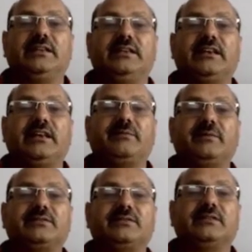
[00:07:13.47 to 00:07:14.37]
it
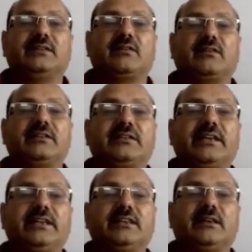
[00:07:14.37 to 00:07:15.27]
refers the
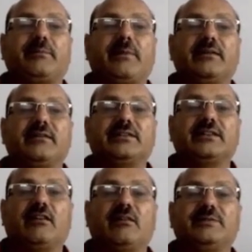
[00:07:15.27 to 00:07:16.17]
concrete
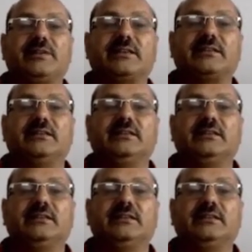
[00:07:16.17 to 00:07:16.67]
biological object.